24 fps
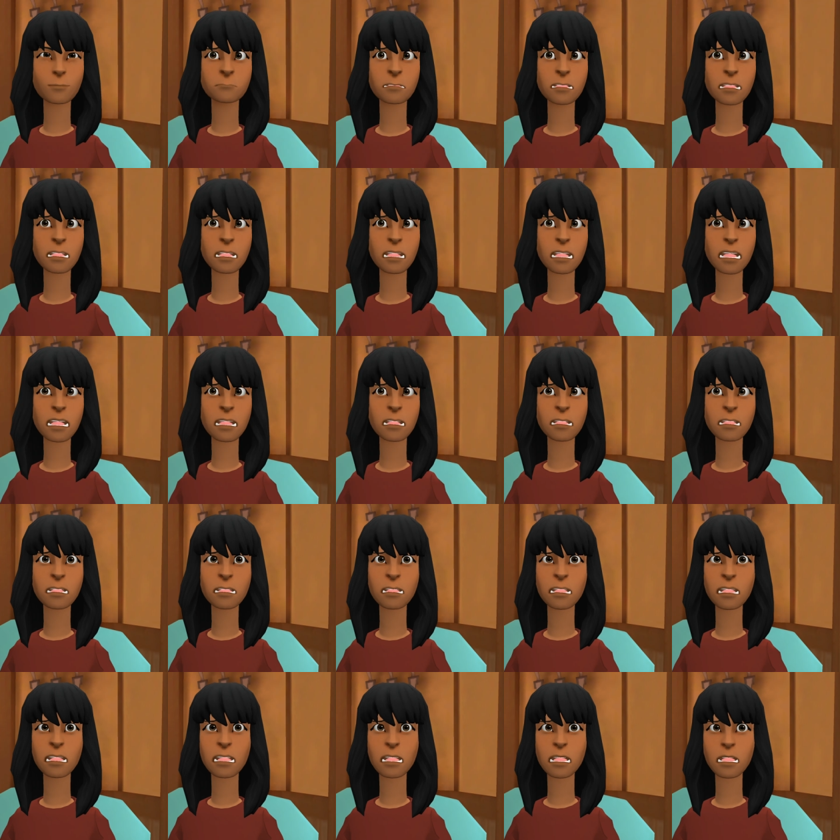I guess
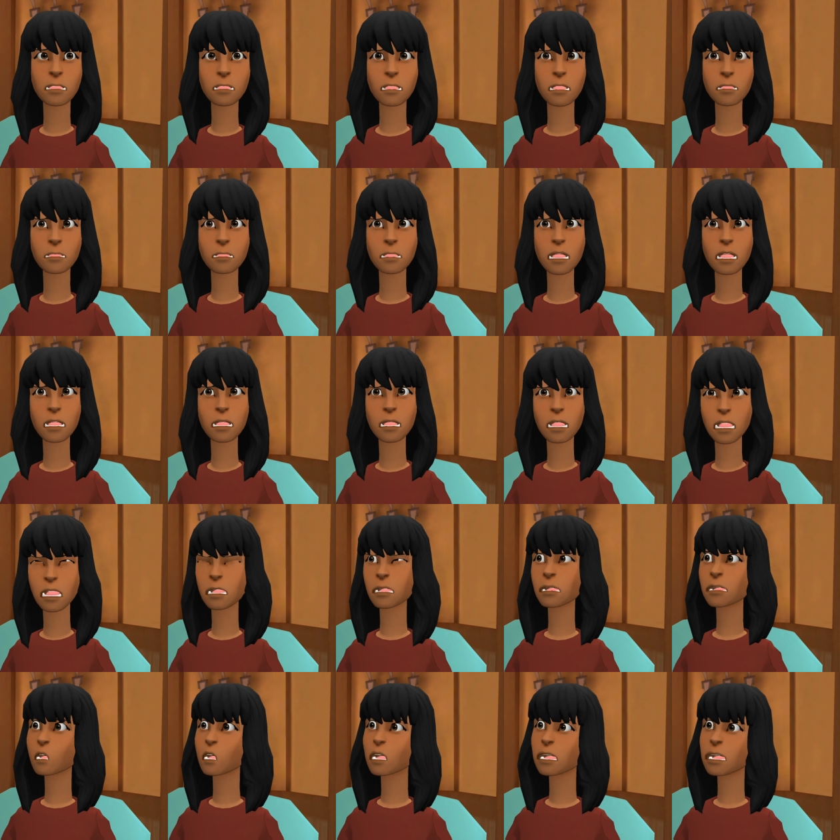I'll just sit here
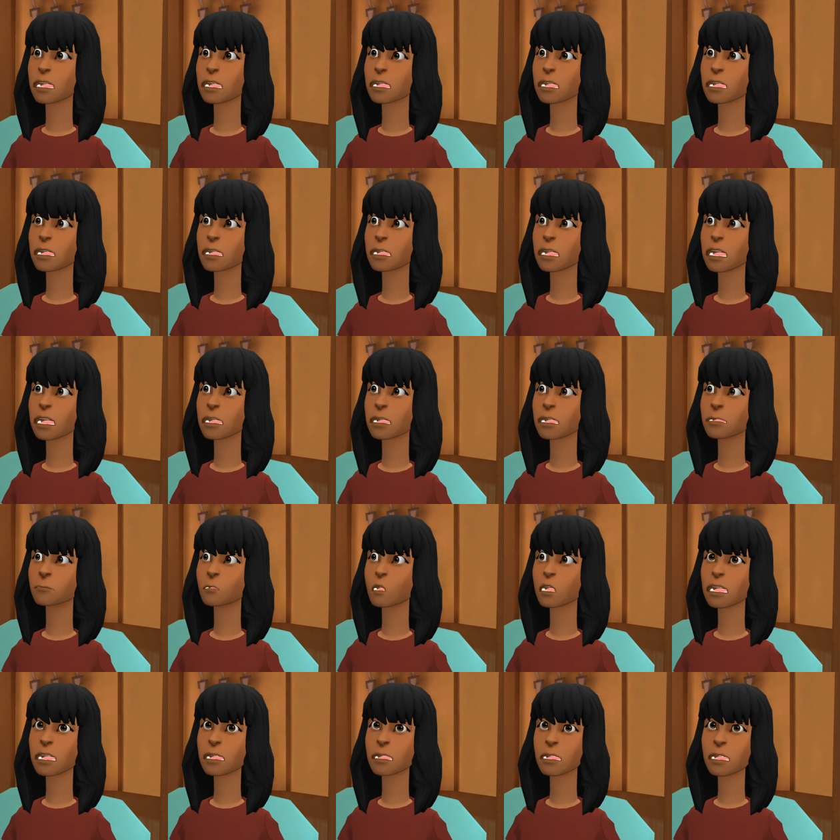and wait until
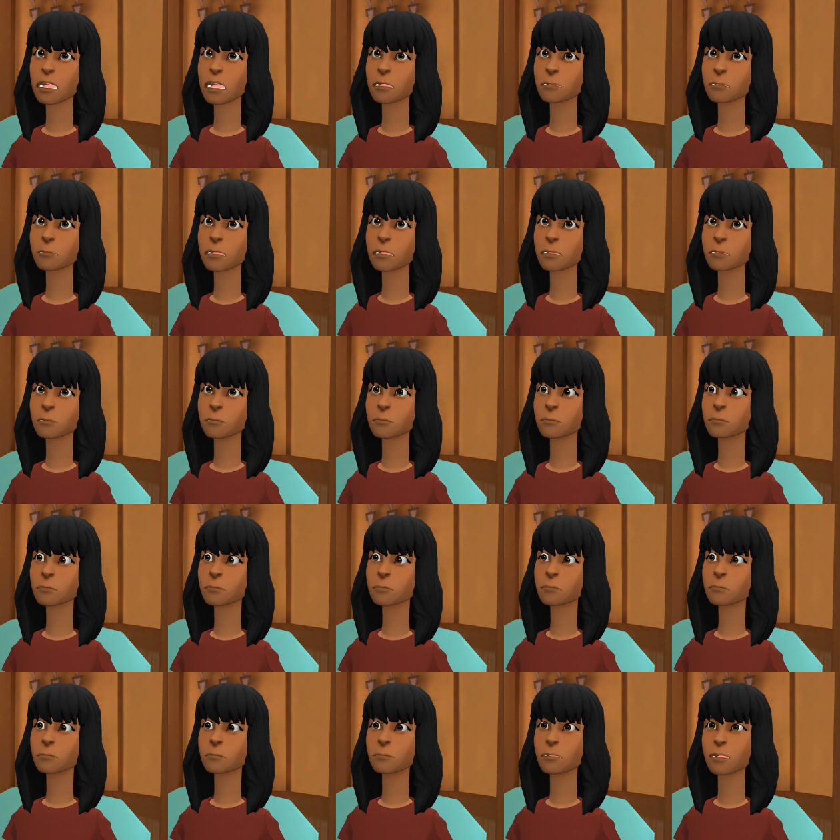someone comes.
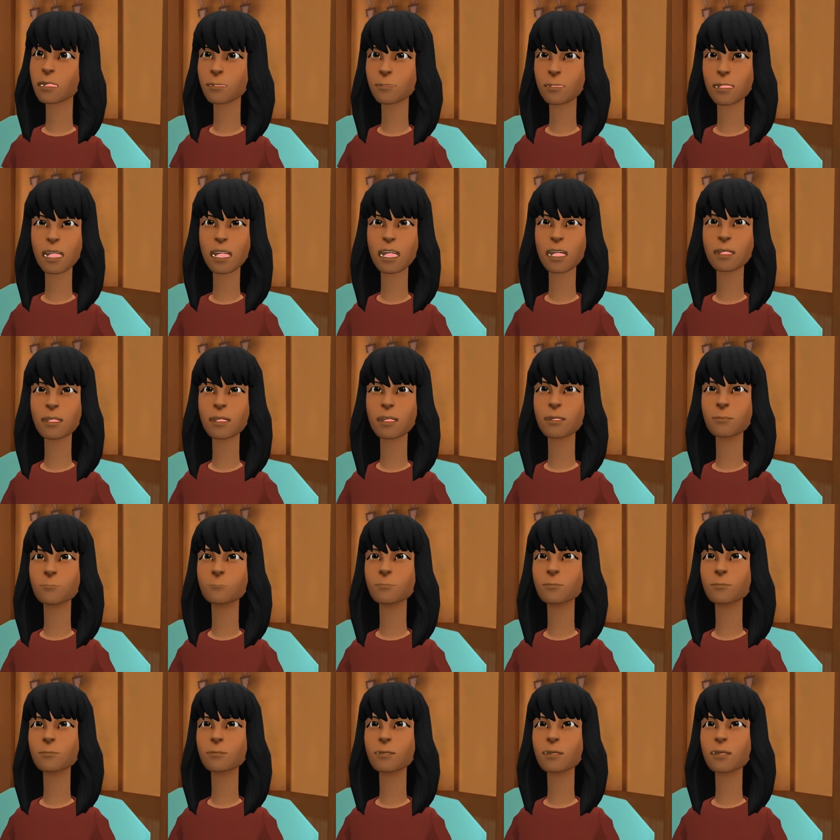In the
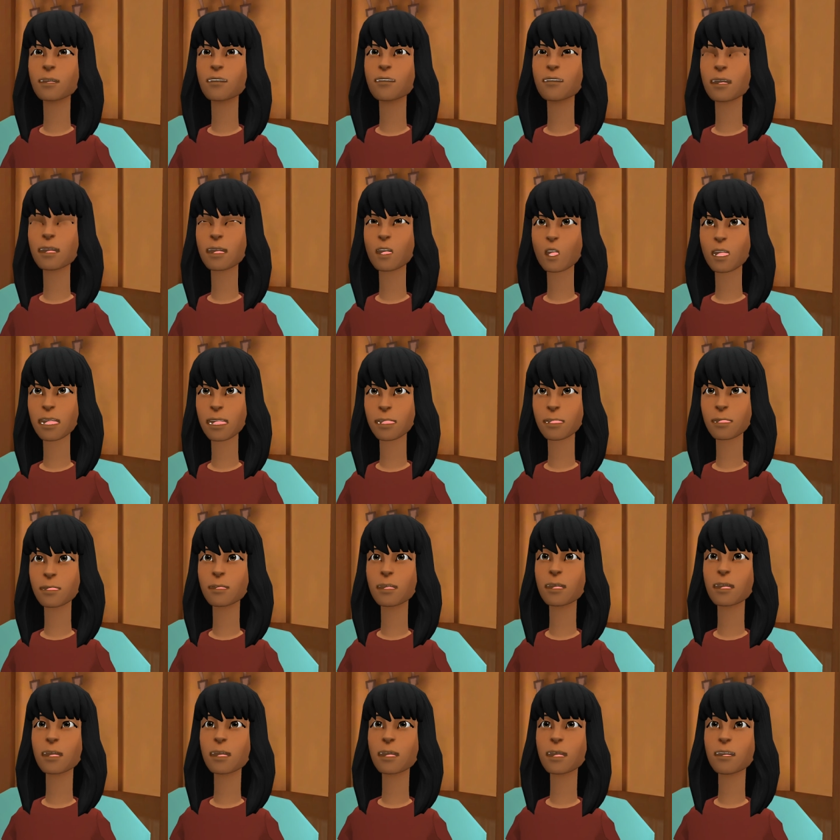meantime, I'll
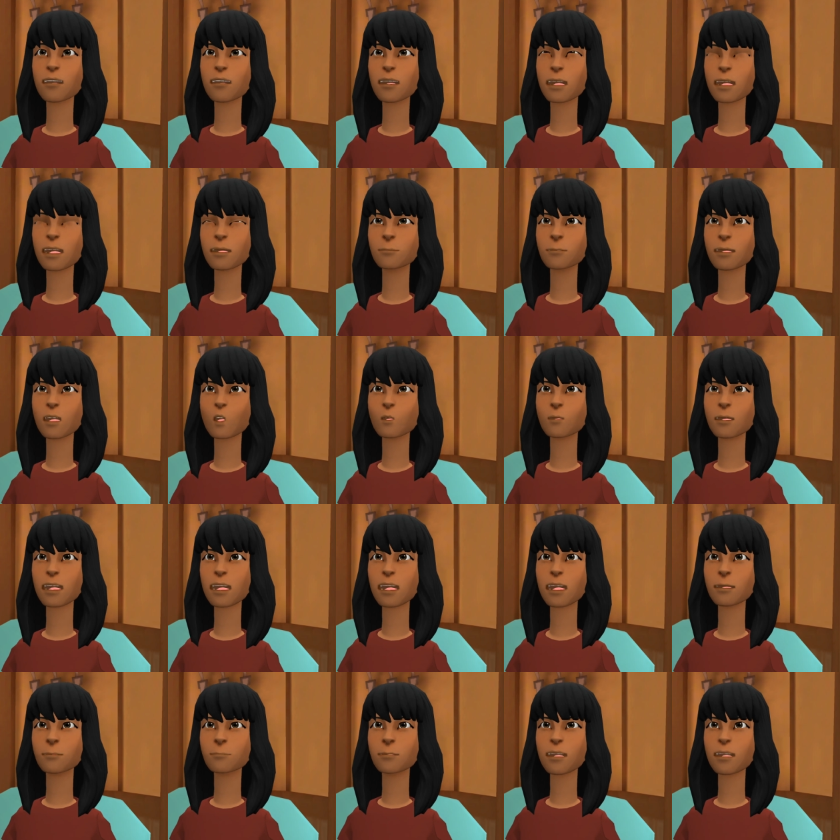visualize receiving a
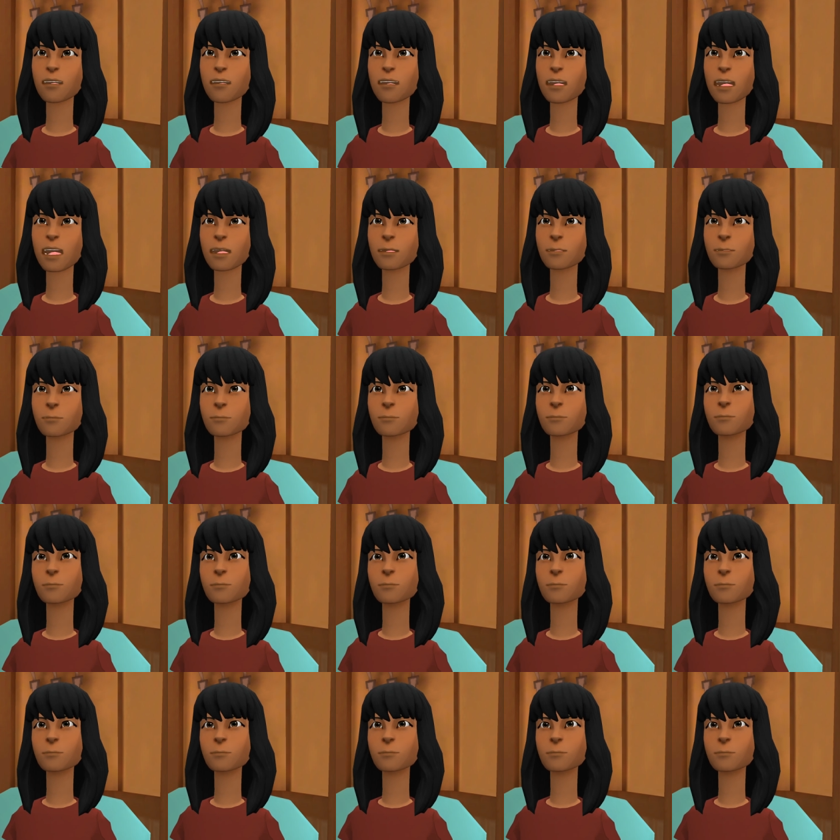blueberry muffin.